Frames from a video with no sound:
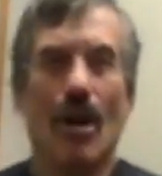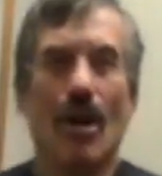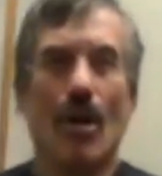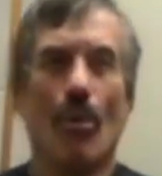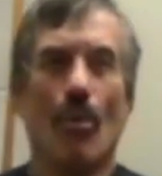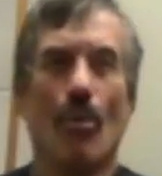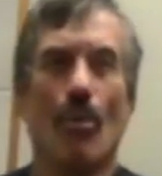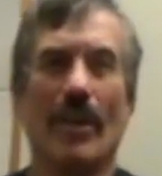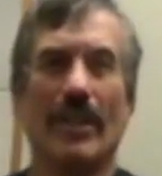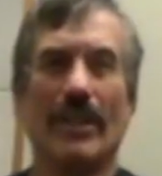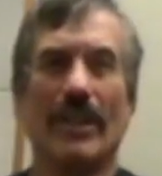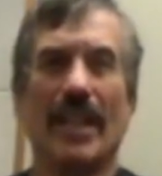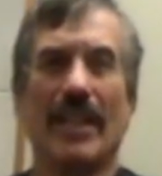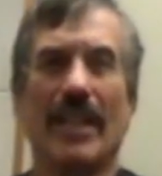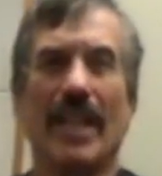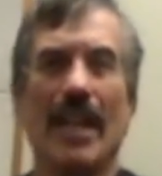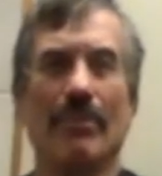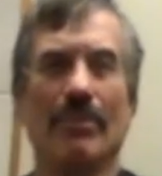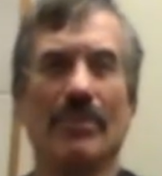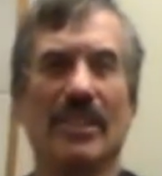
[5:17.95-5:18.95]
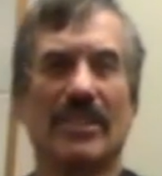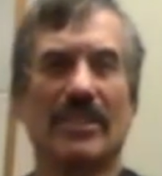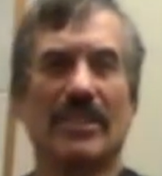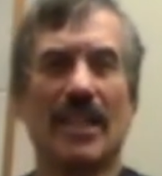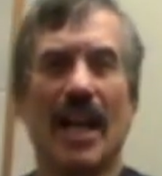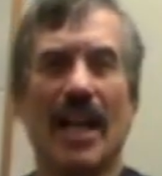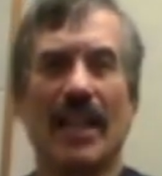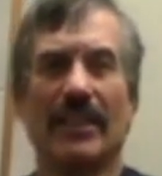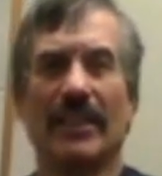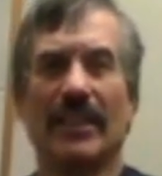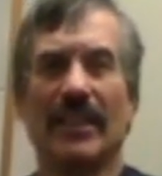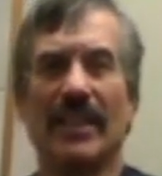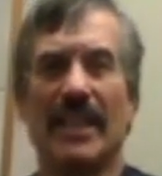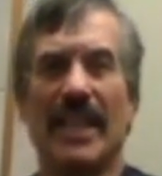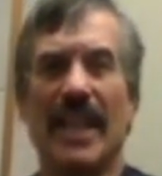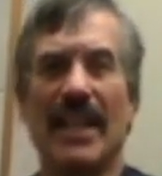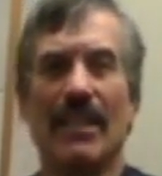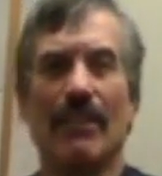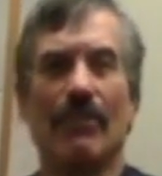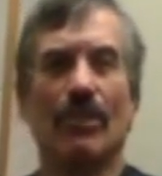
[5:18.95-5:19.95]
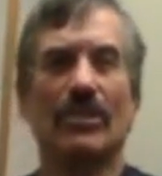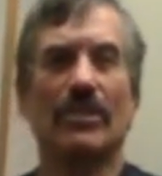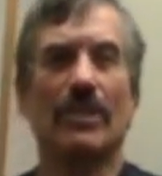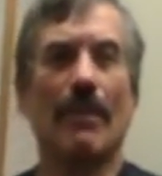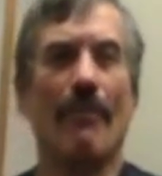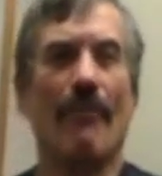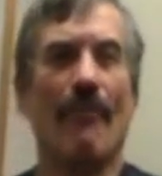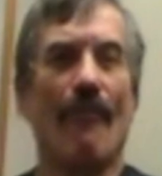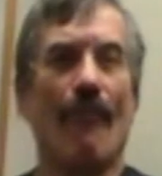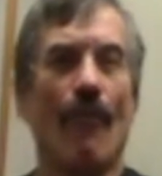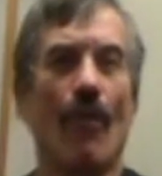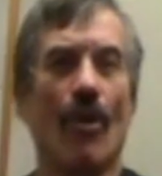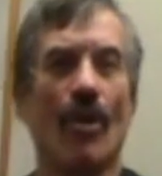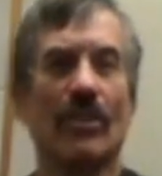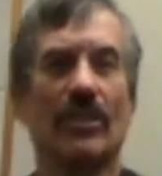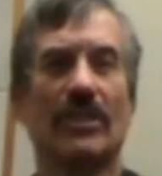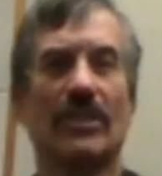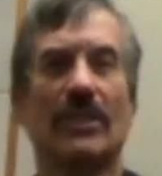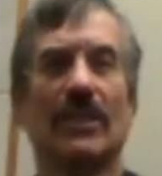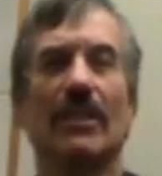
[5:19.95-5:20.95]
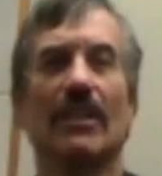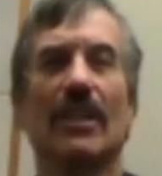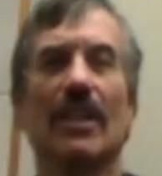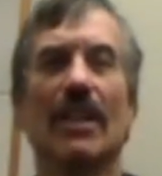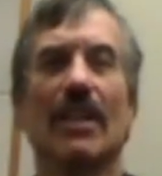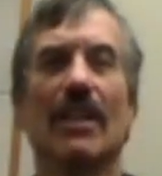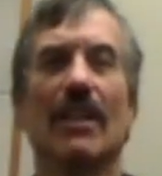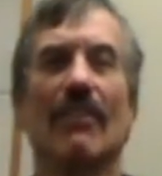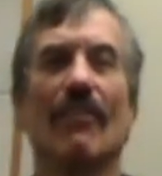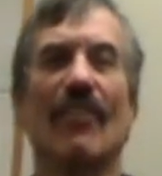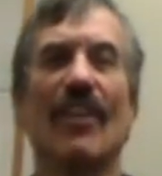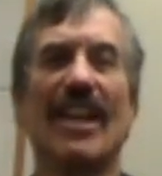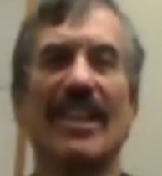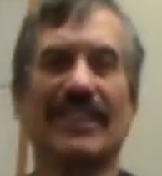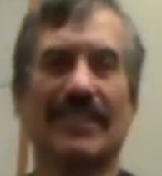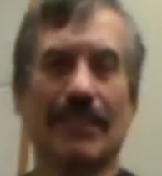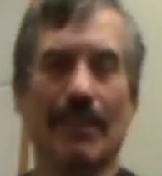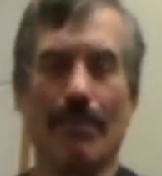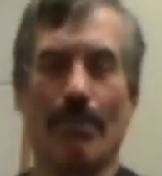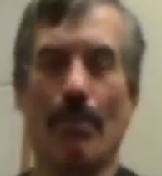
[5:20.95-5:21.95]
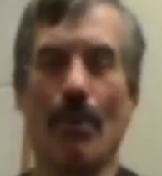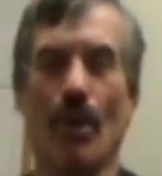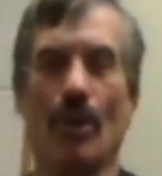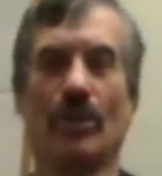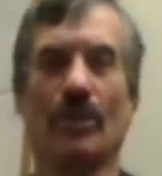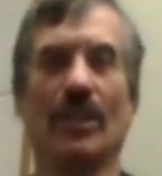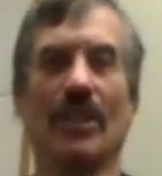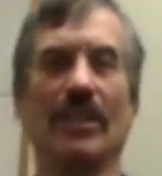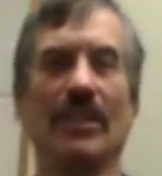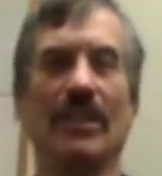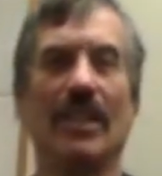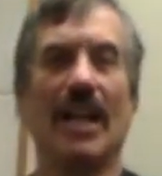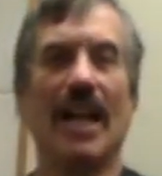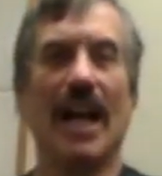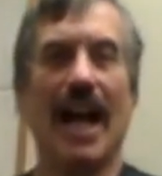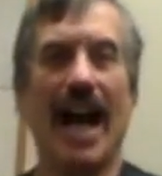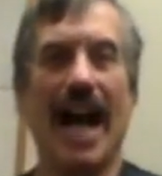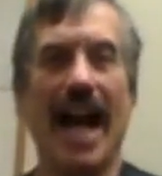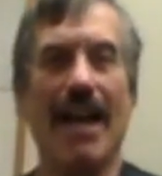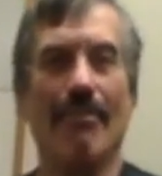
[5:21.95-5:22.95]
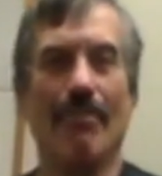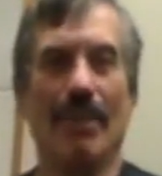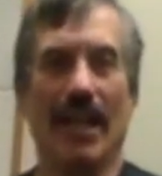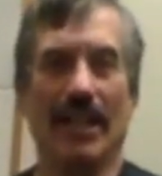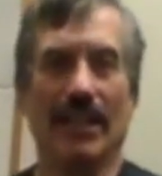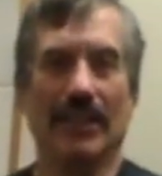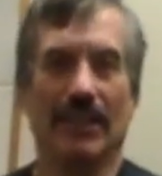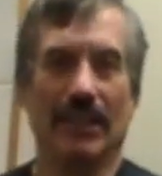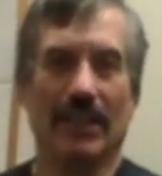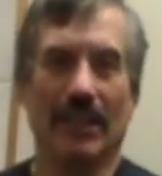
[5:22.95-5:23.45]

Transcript: When I came this country, Kenny was the first wrestling person I met.